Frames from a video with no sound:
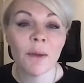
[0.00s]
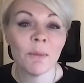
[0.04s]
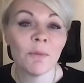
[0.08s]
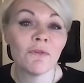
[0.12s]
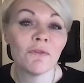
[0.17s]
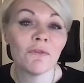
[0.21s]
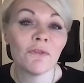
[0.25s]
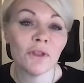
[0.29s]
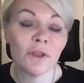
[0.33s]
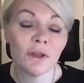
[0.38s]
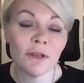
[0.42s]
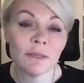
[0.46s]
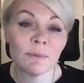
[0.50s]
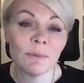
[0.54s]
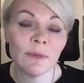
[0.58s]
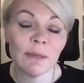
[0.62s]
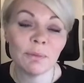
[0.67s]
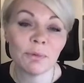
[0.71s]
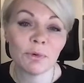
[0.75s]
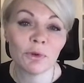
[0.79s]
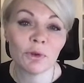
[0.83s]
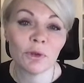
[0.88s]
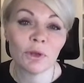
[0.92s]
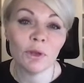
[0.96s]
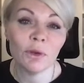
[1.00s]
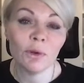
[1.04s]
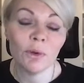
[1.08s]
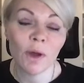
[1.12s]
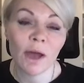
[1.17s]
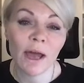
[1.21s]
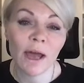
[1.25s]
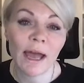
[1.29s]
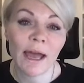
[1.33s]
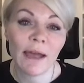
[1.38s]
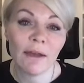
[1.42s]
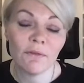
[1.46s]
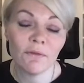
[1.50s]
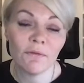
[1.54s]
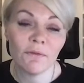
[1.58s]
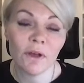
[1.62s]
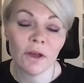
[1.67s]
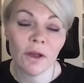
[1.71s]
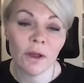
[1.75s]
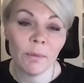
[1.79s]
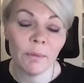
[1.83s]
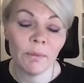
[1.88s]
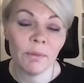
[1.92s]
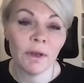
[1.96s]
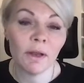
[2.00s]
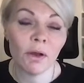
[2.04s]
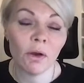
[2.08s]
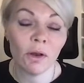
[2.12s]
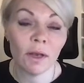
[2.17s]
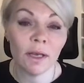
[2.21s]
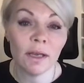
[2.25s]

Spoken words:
for those people who are